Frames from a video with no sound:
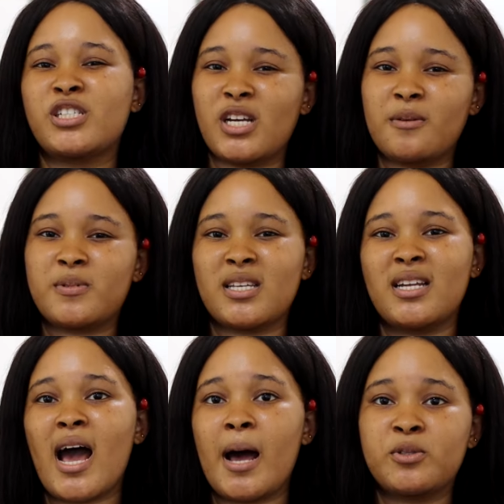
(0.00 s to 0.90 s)
shapes
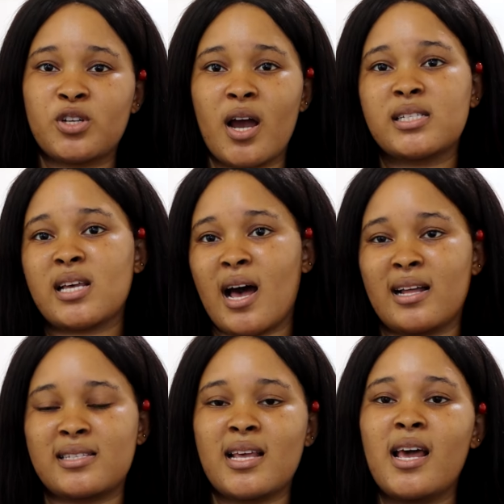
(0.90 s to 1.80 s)
in abstract
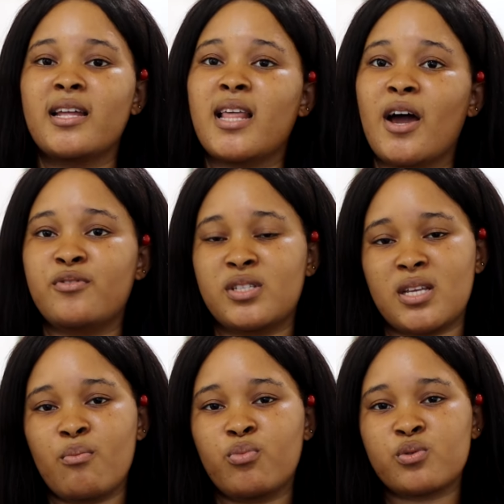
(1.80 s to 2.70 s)
art that
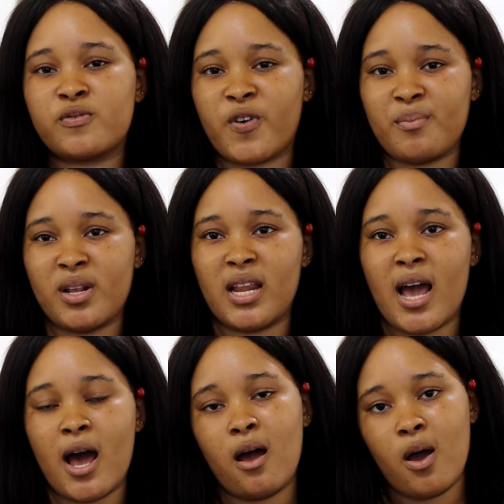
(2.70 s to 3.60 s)
resembles
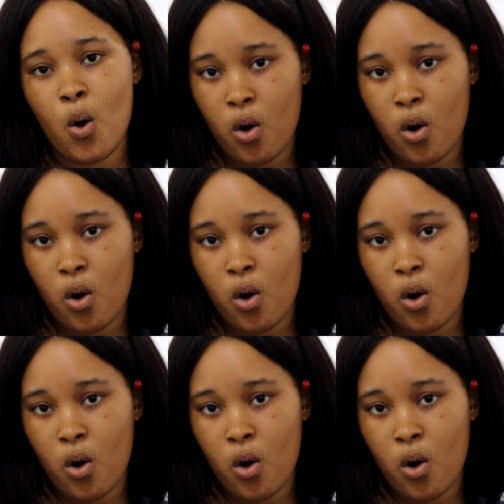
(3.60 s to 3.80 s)
familiar